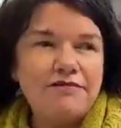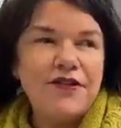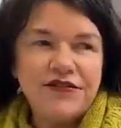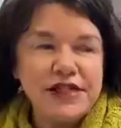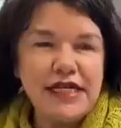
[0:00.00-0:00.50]

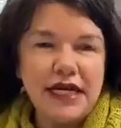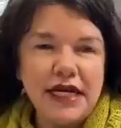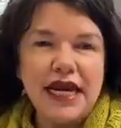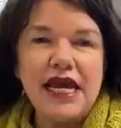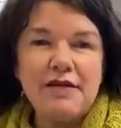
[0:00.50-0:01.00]

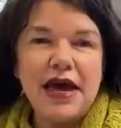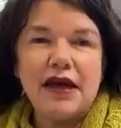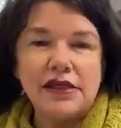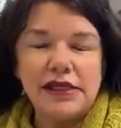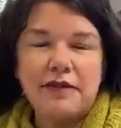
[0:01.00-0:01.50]
15
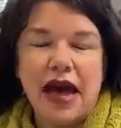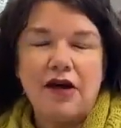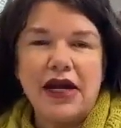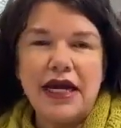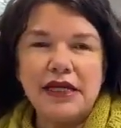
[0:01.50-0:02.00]
emails
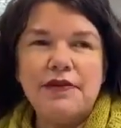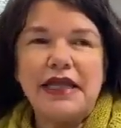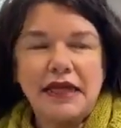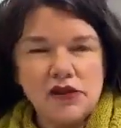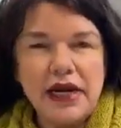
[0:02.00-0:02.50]
about it,
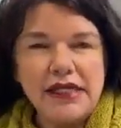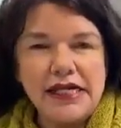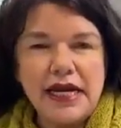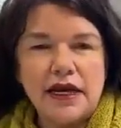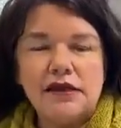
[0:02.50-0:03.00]
but that's what I
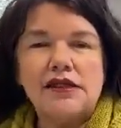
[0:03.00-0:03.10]
did.